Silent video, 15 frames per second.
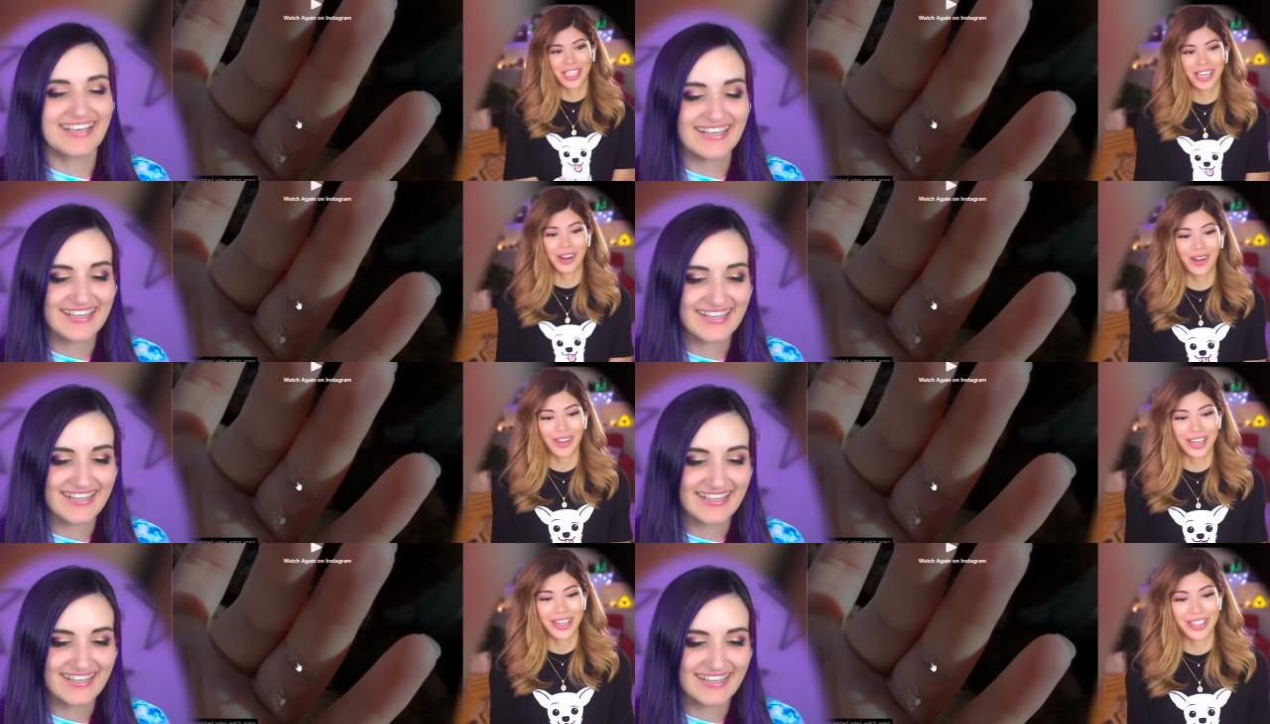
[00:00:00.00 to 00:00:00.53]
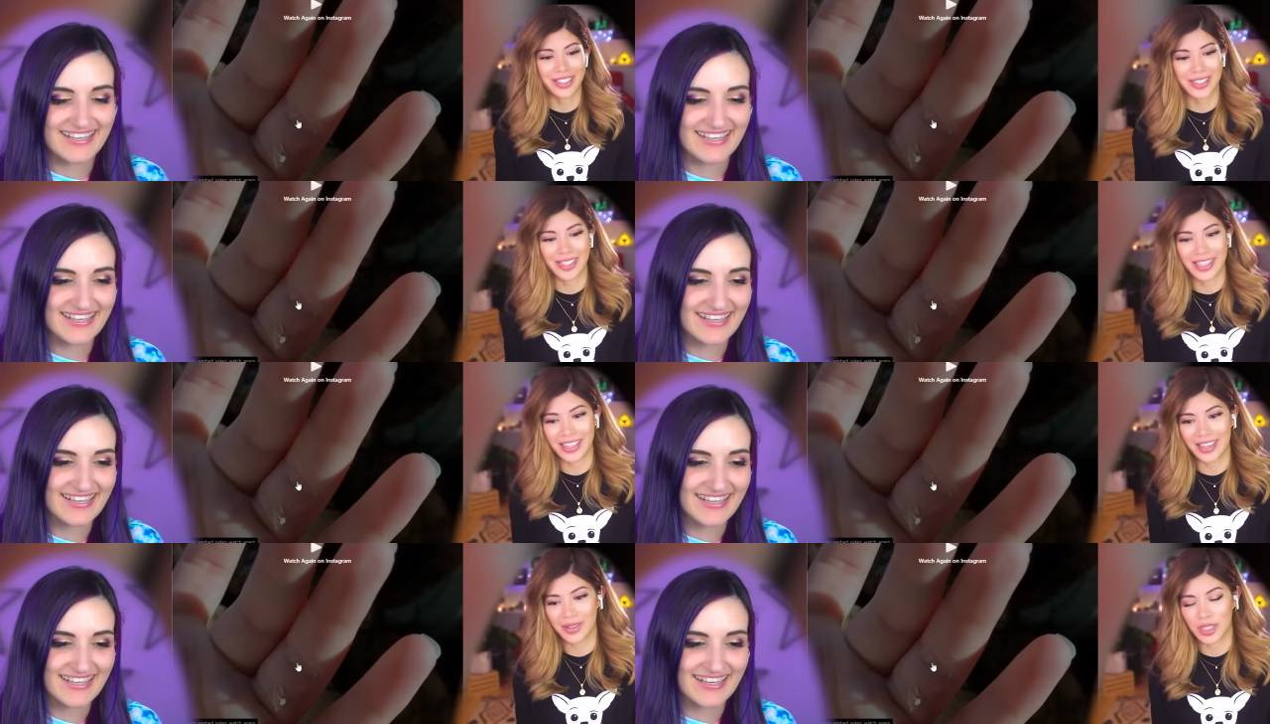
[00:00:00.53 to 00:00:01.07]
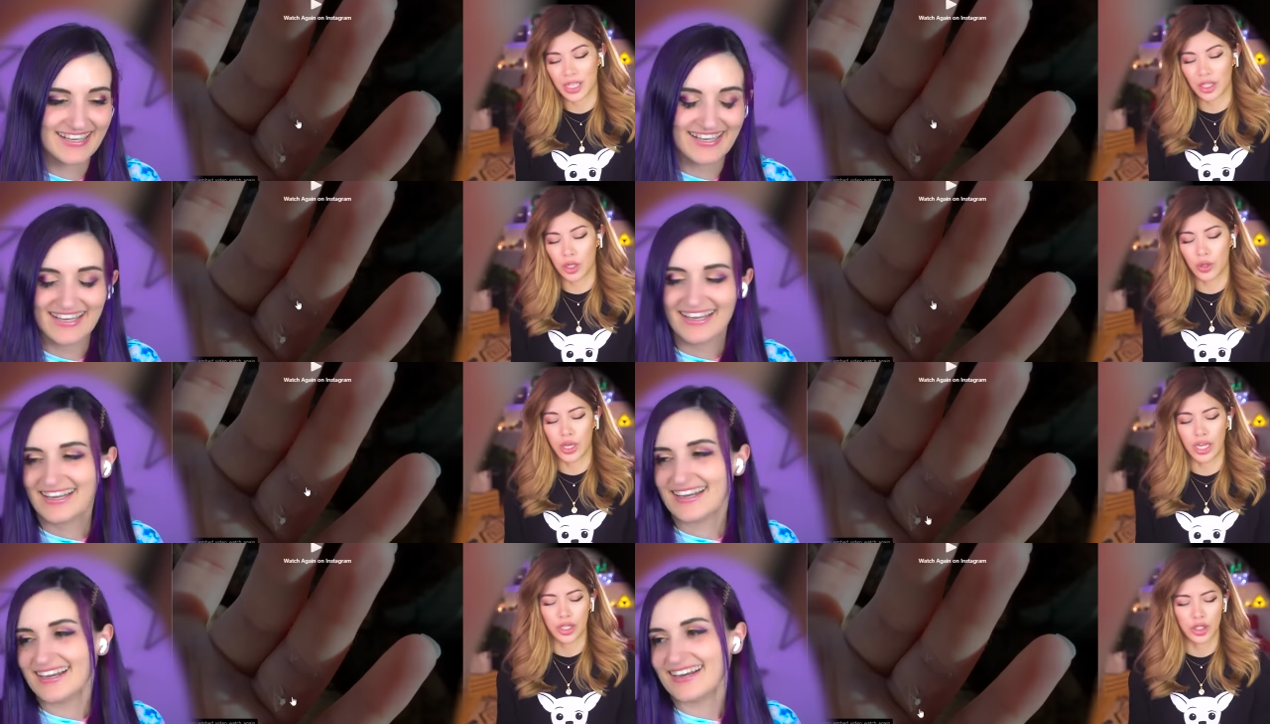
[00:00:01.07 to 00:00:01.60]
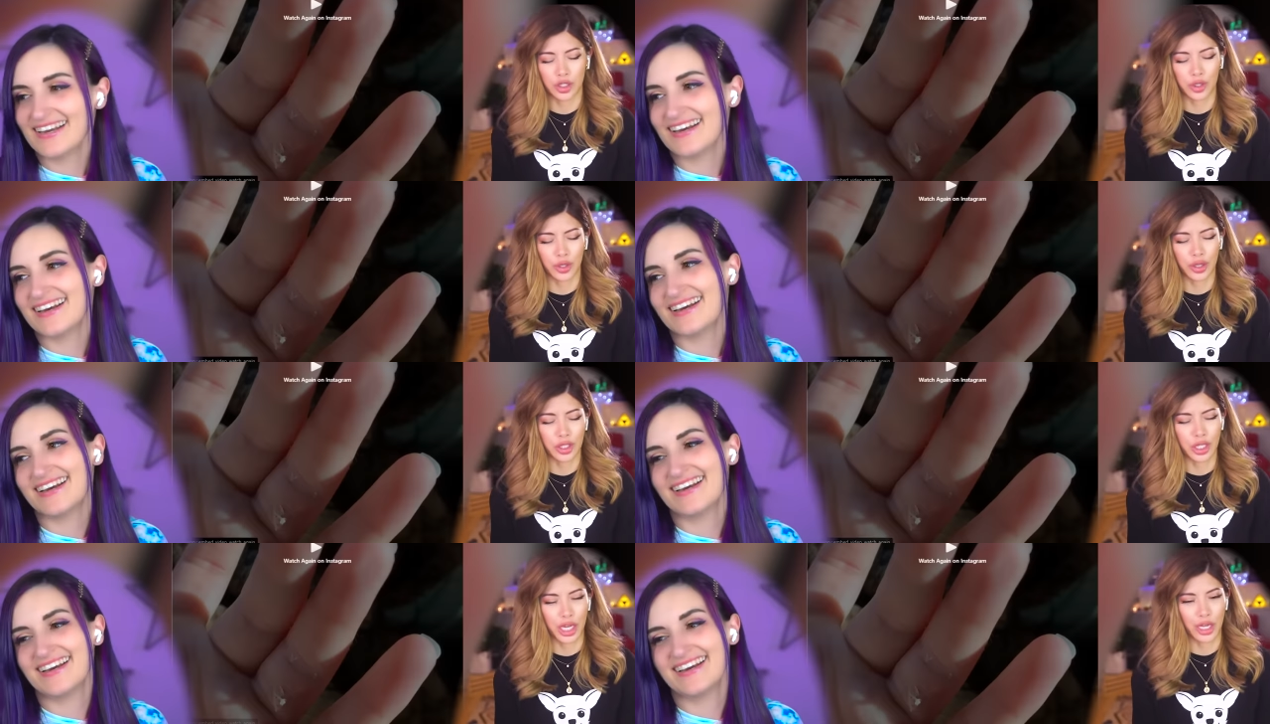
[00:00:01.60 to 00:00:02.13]
Speaker 1: was like all I could see. I was like, okay, just look
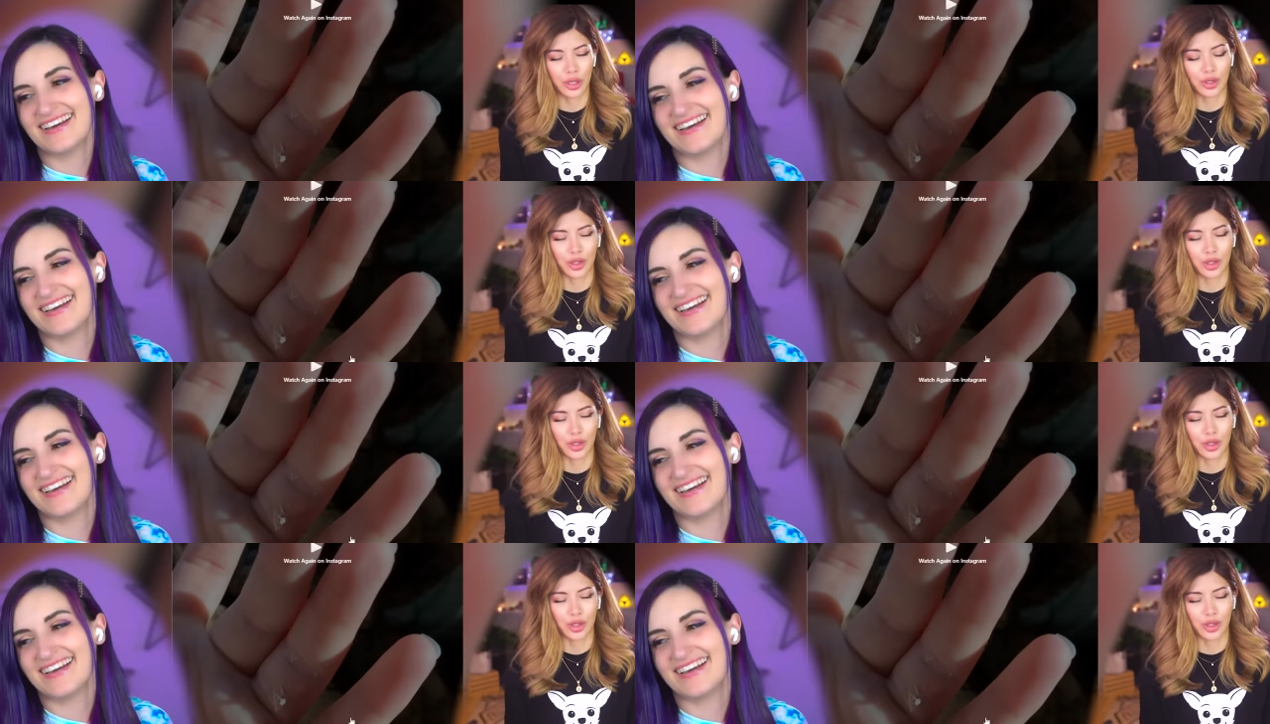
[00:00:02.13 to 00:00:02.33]
at the tail.